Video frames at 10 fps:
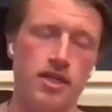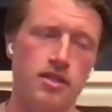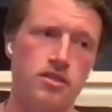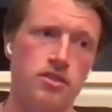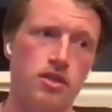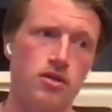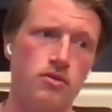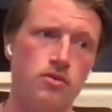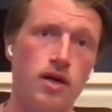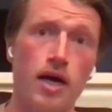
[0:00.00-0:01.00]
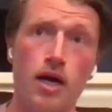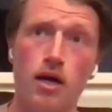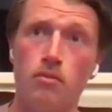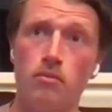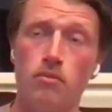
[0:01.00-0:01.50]
Yeah. yeah. So
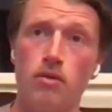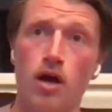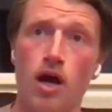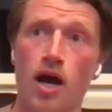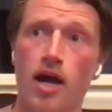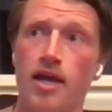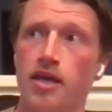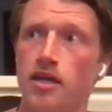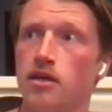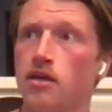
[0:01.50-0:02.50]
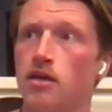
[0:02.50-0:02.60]
um, I